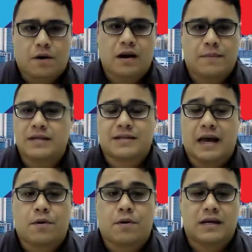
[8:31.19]
That means
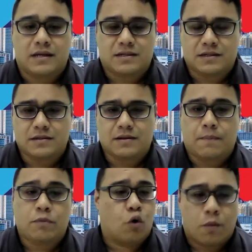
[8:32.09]
SIBOR is
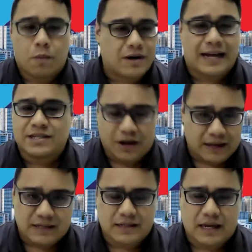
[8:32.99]
no more, does not
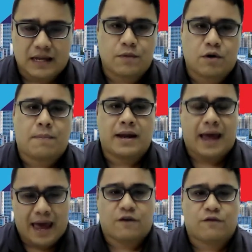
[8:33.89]
exist anymore by
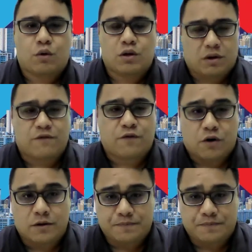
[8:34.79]
the end of 2024.